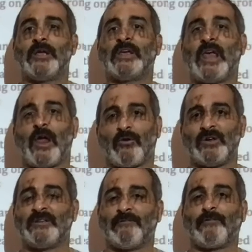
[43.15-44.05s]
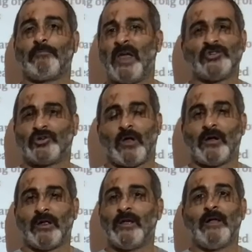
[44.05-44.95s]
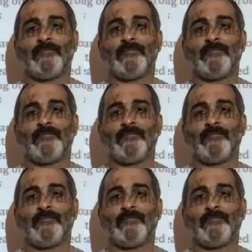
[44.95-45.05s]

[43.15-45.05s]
carries information on it